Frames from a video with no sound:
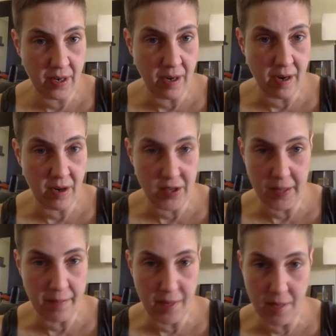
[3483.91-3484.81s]
on
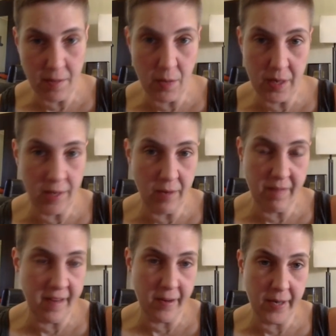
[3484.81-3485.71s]
them the moment that we
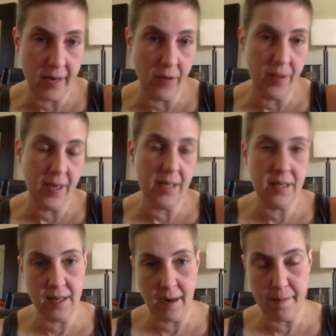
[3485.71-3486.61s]
found out that